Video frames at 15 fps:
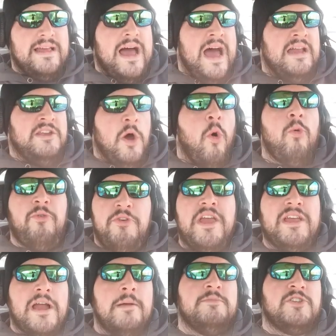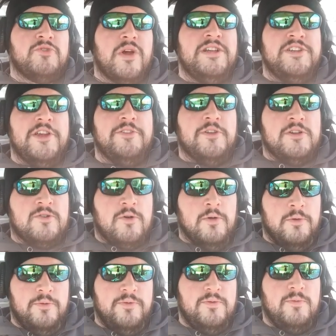I don't think I'm stretching the
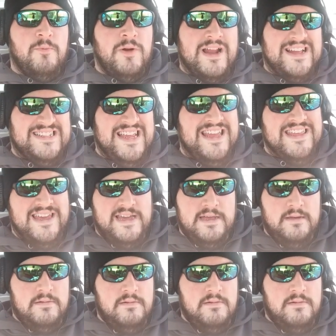truth when I say that.